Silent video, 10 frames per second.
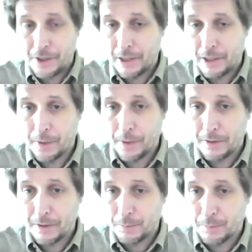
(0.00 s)
in liquidity
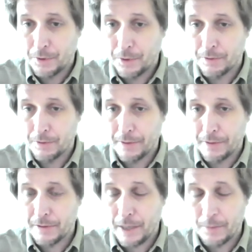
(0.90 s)
support during
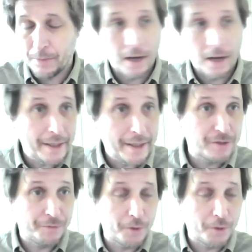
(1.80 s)
crisis time. So I think that's the
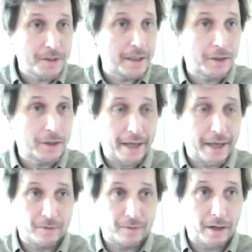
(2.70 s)
first, and it
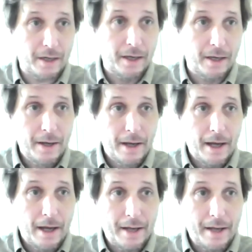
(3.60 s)
connects very
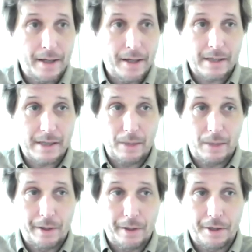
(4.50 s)
nicely
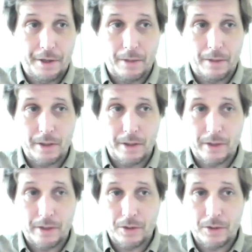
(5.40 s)
with what
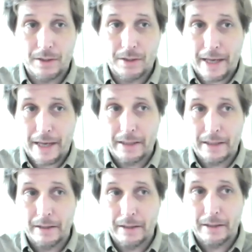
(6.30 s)
Enrico just said.
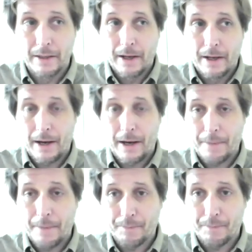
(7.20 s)
And
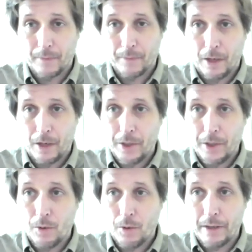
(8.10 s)
we
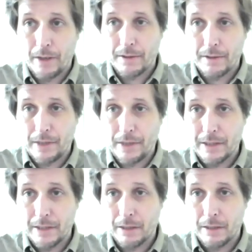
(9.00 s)
know relatively
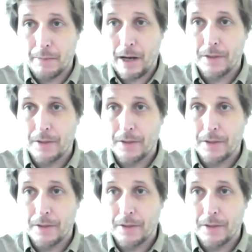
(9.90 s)
little about